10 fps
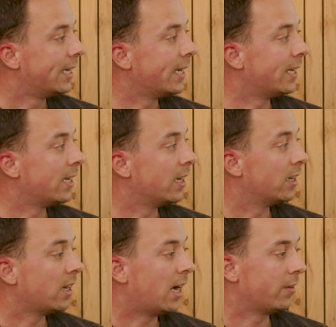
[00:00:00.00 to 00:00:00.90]
And
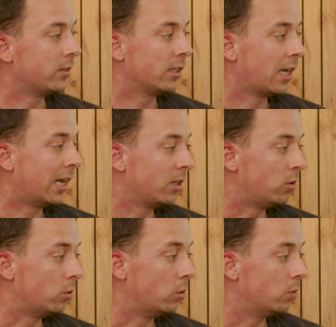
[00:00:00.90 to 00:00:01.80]
then after that, I like
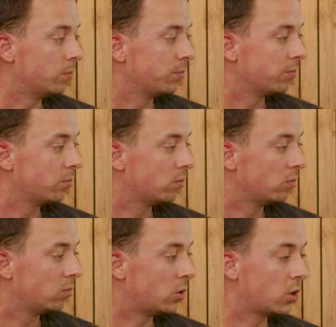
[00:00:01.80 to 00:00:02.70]
to
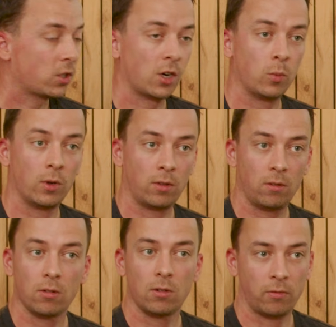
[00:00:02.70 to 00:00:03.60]
just start with
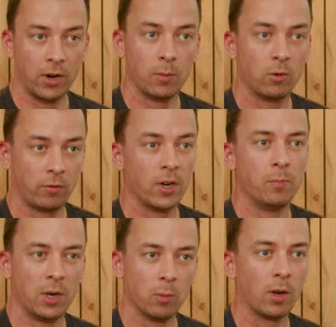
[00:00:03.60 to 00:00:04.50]
a very, very
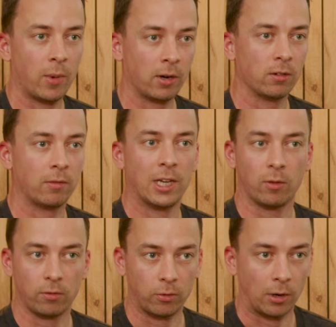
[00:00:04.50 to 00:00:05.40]
minimal amount of
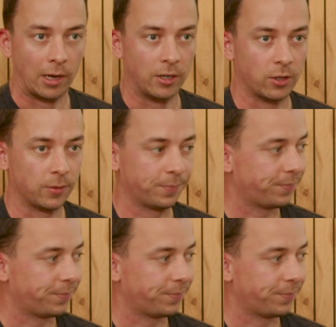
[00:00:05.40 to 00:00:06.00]
liquid fertilizer.